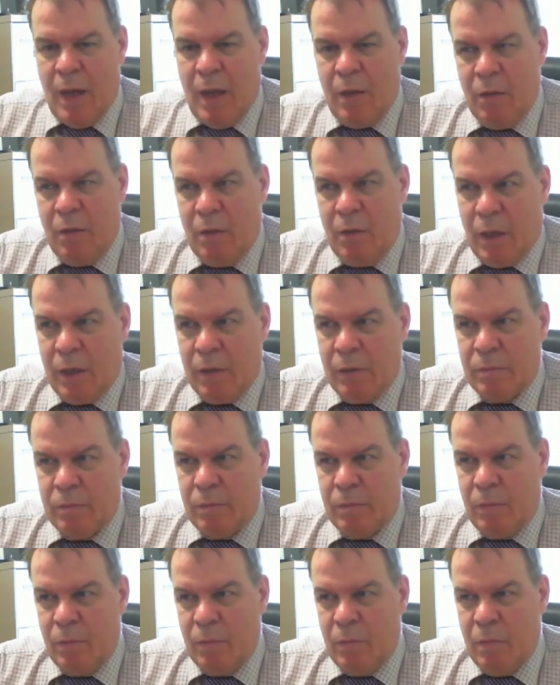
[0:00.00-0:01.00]
And yep. uh,
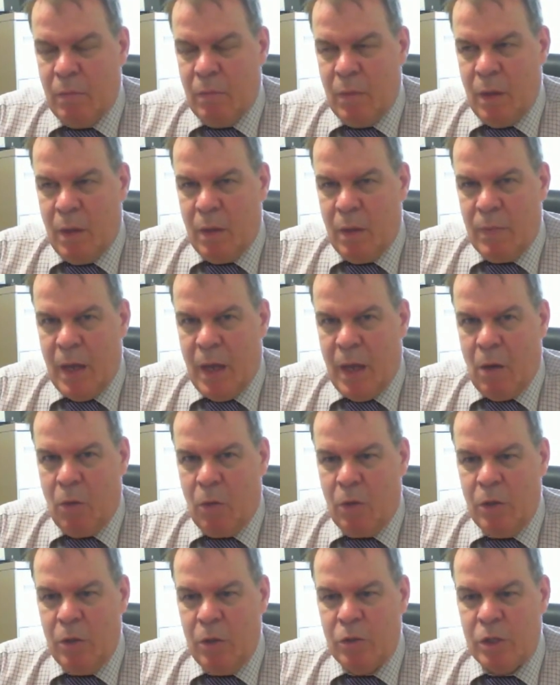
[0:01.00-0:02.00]
how
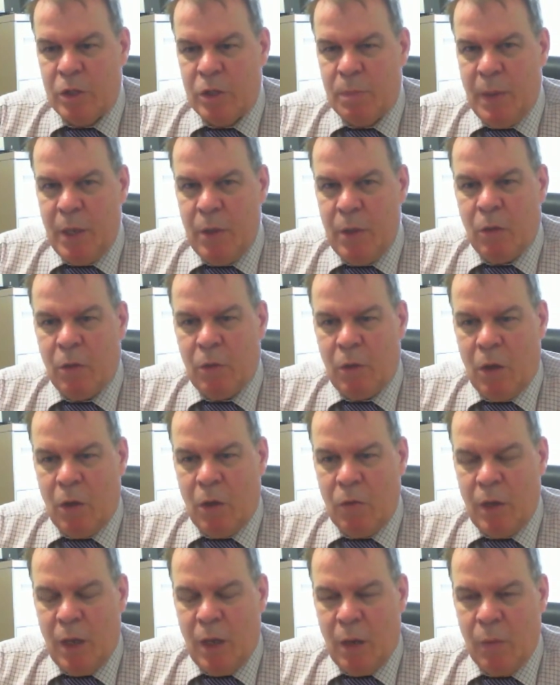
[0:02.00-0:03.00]
long did you spend on
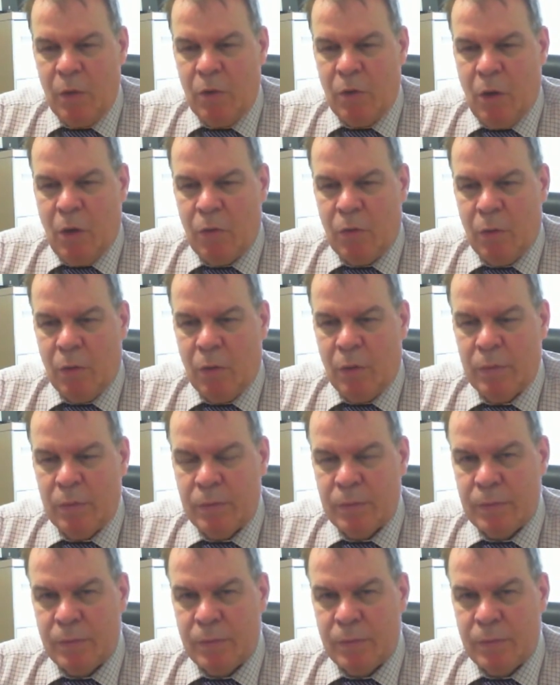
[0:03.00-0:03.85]
Koh Tao in total?